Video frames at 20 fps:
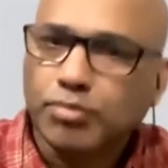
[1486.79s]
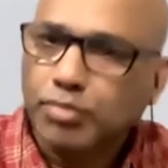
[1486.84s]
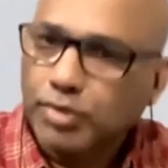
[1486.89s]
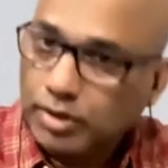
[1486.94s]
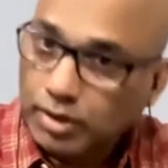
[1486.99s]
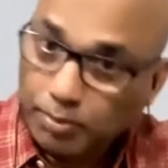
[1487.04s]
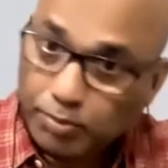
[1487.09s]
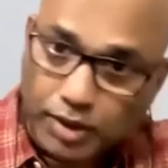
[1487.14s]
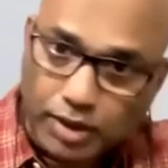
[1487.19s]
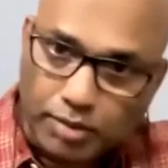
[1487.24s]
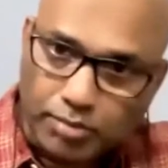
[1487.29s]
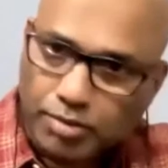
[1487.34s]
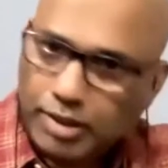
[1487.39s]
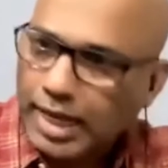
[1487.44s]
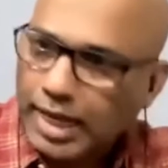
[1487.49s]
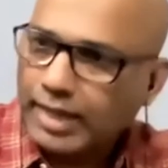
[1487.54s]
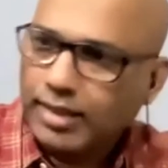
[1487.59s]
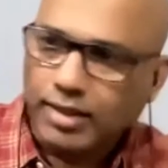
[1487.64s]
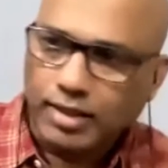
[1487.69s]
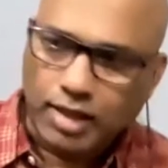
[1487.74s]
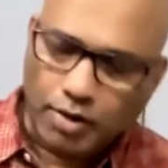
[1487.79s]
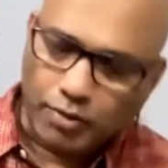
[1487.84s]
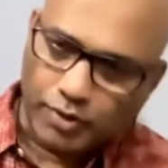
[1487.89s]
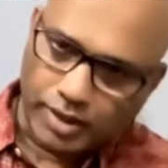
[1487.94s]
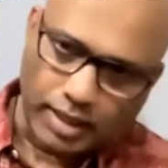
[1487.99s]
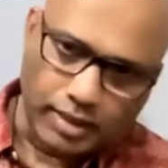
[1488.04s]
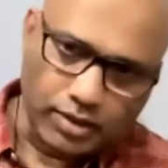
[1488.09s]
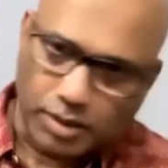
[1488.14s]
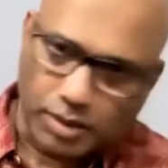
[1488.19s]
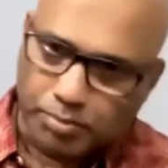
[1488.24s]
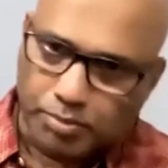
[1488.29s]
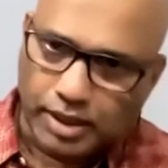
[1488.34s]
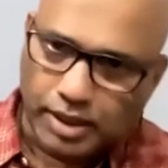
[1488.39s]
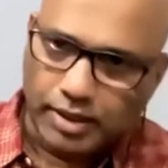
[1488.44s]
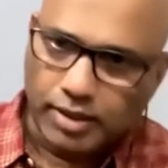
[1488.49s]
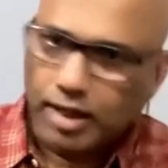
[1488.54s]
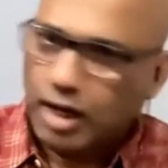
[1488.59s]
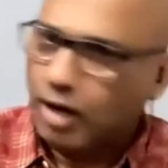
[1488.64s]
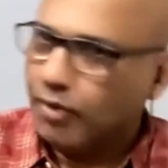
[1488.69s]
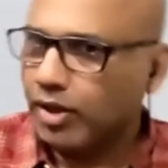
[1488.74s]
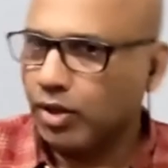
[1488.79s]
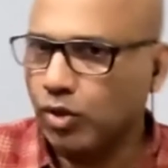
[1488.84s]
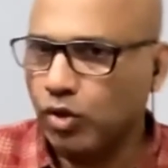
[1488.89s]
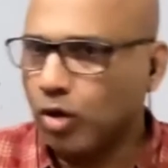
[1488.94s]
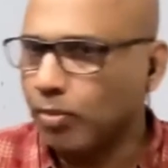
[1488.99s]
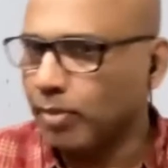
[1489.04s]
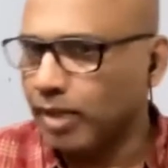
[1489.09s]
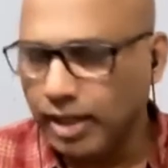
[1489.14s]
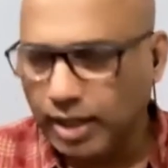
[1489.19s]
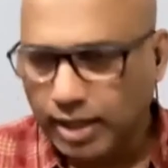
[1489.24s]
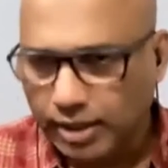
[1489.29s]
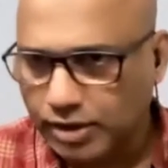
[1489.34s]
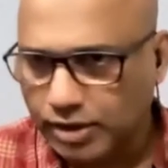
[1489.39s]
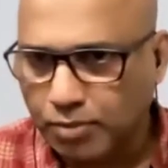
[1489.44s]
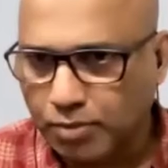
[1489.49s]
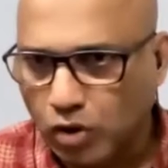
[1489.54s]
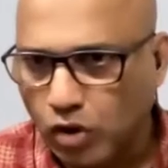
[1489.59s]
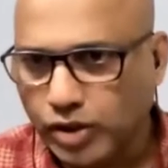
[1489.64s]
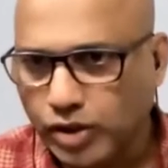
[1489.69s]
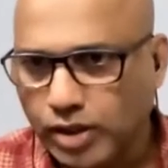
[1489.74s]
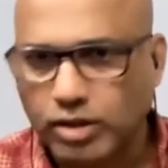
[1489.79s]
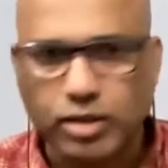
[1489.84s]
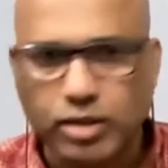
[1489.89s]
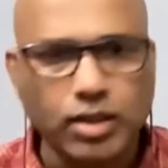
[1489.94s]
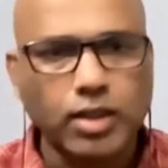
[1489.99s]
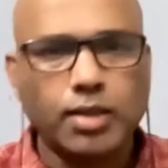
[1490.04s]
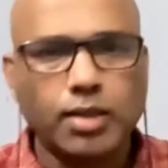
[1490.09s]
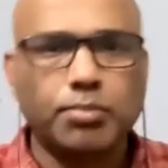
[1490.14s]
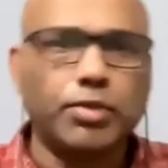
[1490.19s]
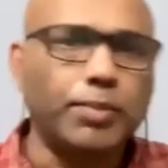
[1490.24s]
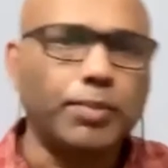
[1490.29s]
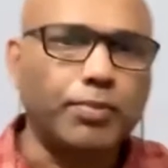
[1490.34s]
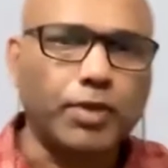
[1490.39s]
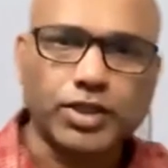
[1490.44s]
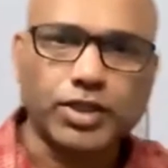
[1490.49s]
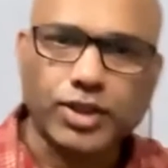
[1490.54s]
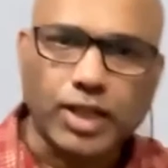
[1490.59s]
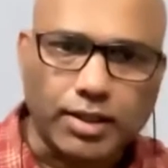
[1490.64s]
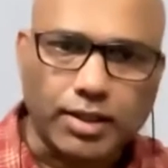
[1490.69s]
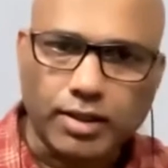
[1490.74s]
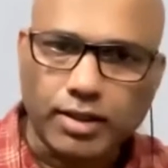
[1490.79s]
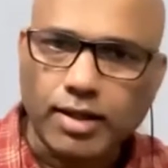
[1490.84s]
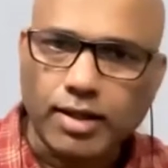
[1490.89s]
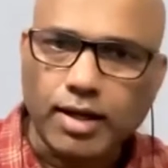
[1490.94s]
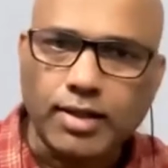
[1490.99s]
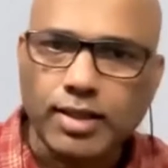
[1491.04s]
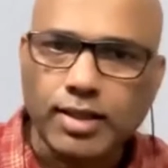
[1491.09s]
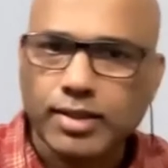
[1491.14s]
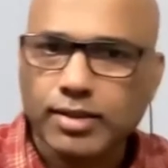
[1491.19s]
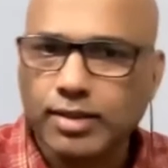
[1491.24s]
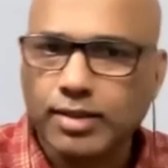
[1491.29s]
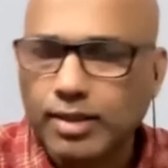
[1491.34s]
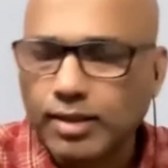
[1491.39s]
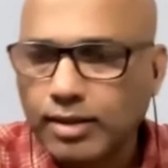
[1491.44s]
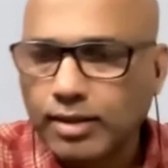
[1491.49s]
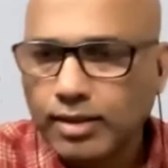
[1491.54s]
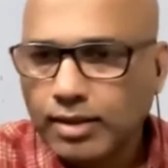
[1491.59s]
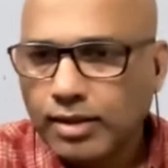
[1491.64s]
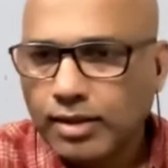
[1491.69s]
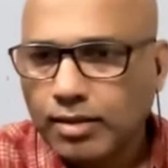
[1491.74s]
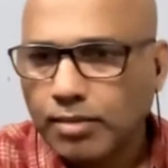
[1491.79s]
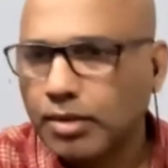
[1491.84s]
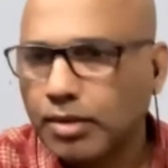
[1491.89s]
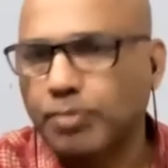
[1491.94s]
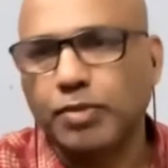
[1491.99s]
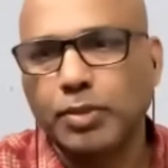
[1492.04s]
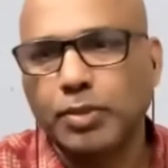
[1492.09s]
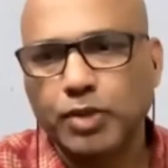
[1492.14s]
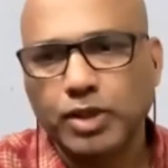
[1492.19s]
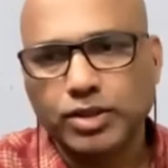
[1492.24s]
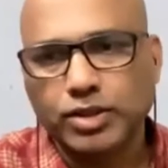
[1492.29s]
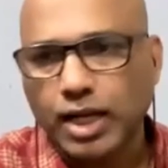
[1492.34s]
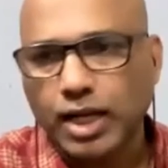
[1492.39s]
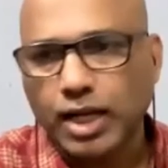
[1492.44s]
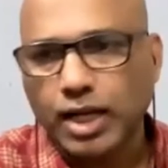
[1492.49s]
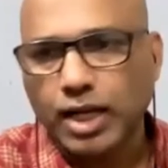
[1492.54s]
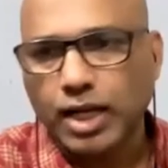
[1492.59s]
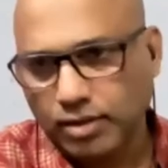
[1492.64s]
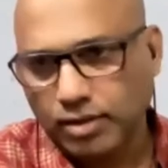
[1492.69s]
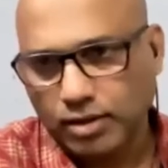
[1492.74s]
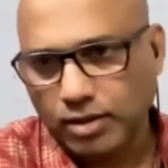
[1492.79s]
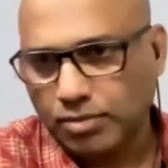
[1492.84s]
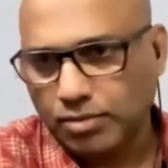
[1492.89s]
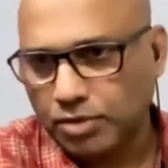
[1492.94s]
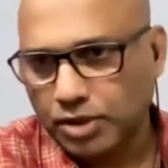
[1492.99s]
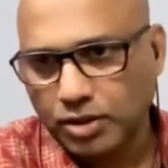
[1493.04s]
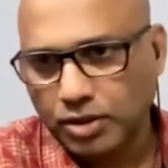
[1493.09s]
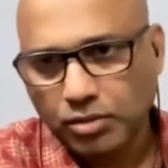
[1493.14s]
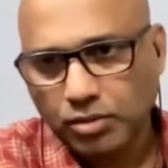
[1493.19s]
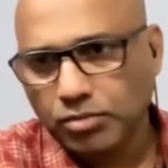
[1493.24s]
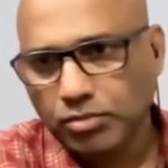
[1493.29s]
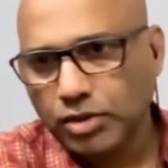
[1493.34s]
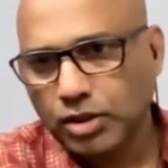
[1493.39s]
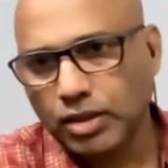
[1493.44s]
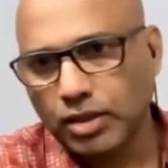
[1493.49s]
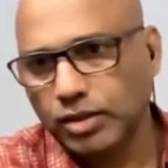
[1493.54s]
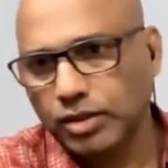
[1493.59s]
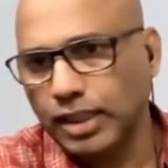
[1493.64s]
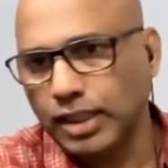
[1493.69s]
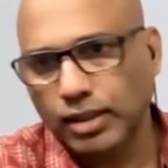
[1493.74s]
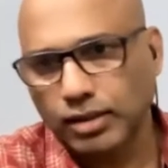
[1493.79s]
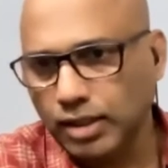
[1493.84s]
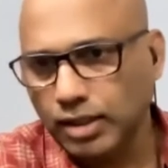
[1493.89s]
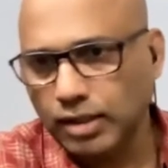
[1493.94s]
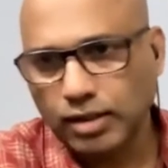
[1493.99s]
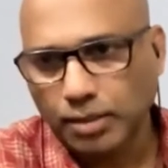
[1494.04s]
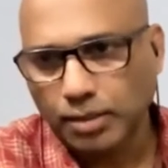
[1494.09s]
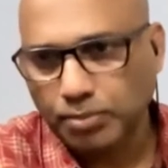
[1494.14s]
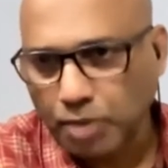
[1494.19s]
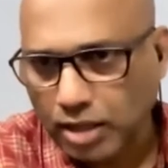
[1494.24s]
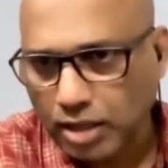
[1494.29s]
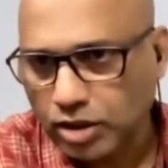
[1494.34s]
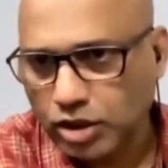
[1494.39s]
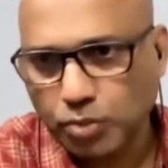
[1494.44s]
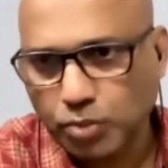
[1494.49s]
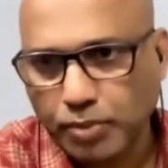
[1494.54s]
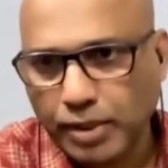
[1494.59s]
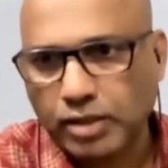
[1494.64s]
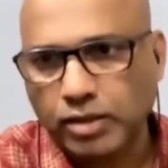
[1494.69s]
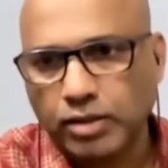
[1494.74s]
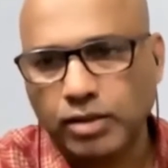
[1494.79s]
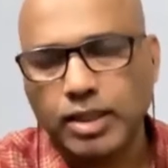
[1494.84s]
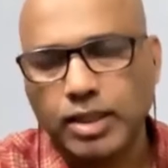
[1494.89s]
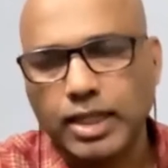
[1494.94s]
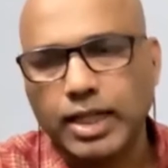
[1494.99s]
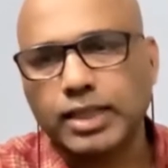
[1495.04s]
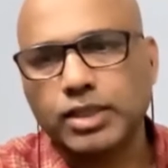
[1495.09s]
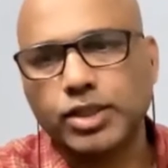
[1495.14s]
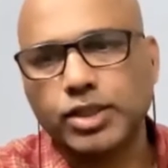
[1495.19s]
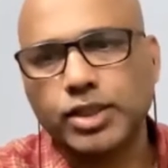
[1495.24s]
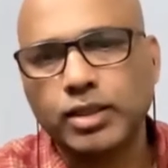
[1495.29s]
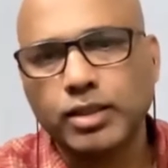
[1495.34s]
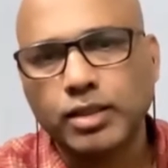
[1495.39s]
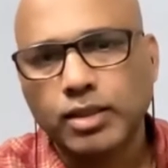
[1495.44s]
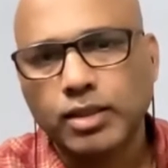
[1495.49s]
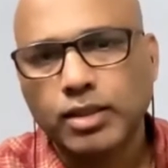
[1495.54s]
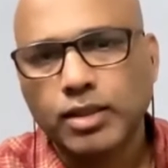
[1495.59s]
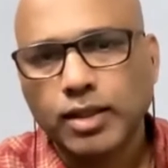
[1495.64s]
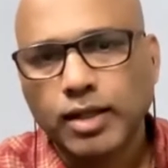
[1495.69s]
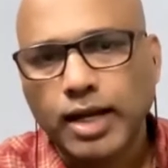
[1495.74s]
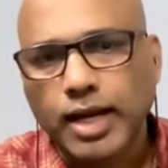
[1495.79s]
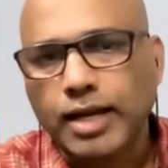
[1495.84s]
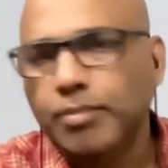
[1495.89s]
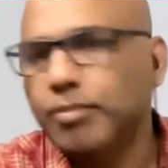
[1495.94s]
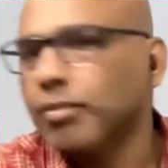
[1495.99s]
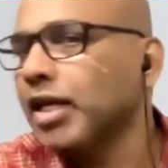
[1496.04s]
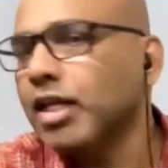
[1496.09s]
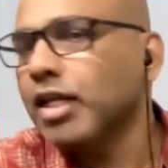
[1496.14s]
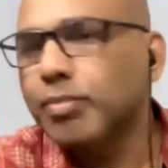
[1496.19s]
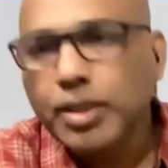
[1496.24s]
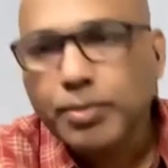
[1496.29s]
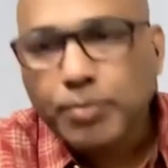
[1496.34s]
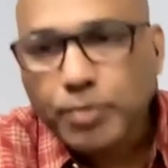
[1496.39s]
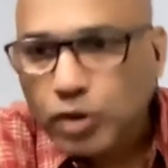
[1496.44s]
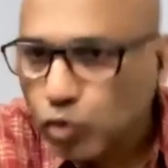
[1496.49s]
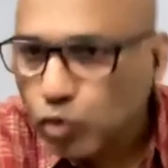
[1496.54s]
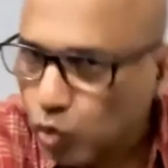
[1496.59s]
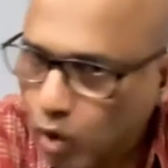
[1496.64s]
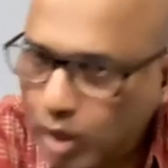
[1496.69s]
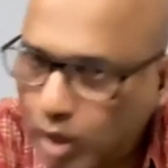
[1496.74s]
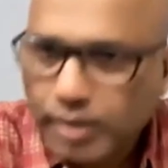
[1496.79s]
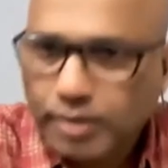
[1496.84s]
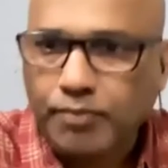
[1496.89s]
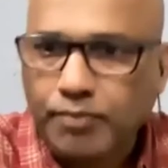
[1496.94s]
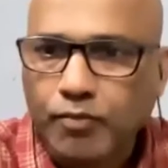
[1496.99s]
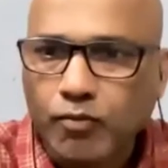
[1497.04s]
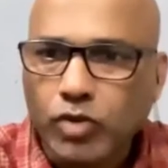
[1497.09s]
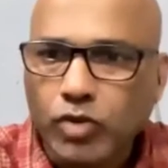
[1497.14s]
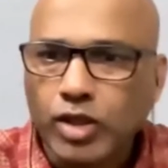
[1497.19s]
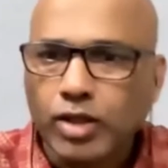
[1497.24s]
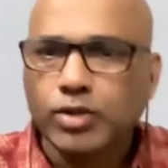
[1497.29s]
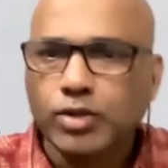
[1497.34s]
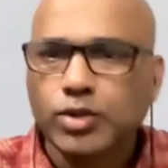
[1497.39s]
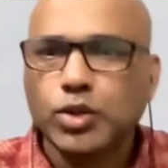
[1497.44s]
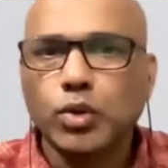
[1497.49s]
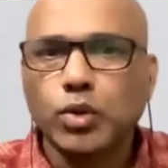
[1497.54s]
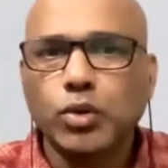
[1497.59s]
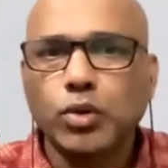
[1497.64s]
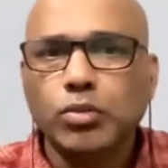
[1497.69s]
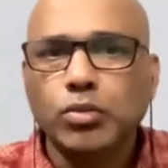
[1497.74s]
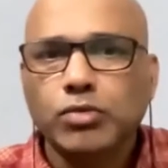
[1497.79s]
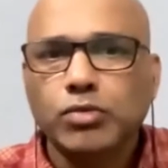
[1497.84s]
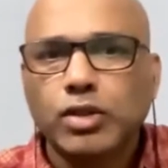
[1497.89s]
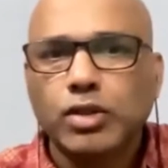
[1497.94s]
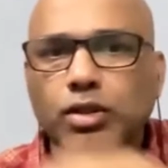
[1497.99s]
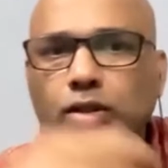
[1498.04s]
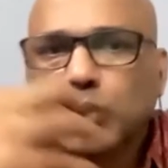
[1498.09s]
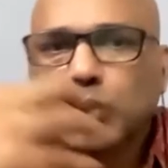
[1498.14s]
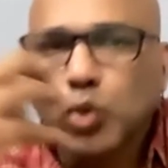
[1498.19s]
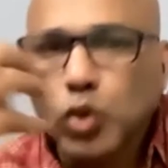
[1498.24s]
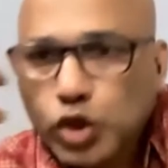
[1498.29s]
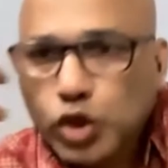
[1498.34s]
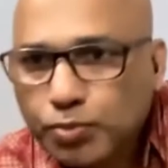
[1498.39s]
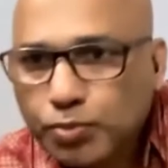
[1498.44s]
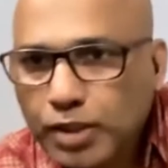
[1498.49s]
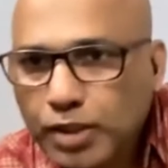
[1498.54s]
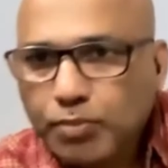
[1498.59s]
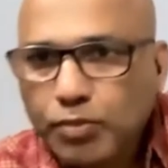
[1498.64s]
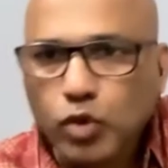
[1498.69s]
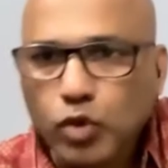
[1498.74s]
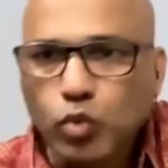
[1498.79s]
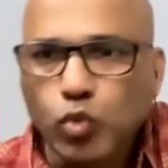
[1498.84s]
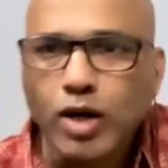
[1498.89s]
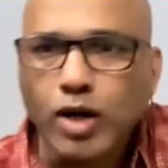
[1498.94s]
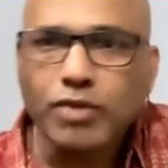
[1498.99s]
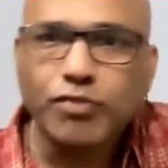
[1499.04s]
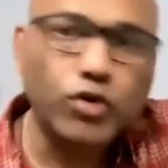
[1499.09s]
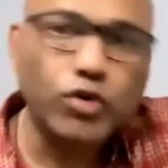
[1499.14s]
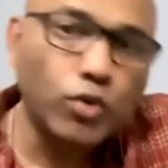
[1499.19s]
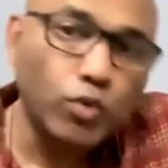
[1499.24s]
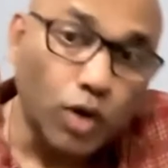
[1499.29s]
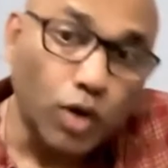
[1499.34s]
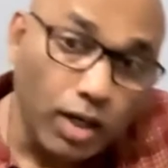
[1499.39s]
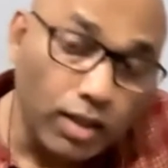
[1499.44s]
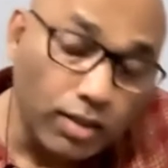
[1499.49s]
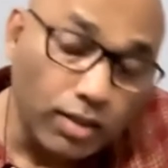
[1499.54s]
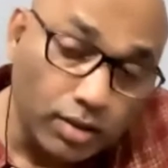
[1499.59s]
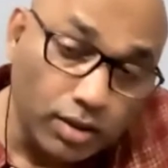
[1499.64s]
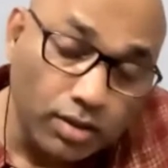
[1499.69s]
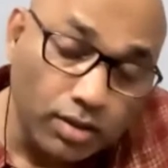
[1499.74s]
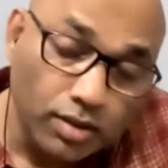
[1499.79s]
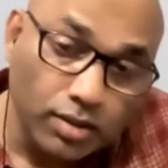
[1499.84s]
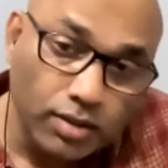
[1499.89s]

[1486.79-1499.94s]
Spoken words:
the people, like in our assembly, our normal election process, people started contested, where people started, they participate in the election. and many people won. So those people won for what?